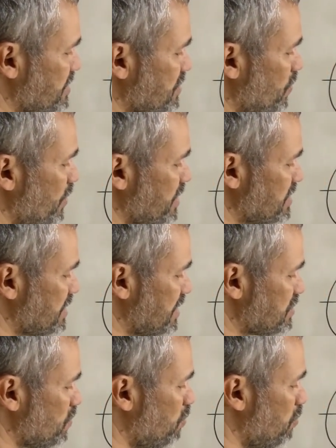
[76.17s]
squared is
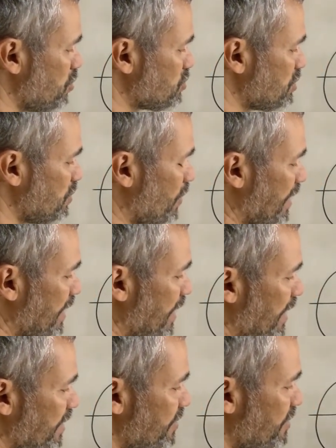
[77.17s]
just positive
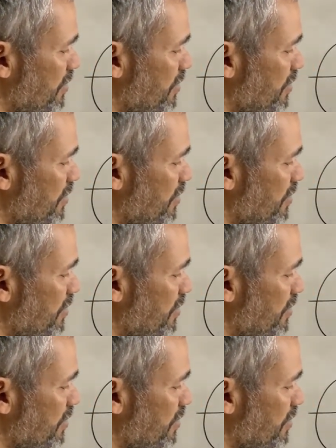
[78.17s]
1/9.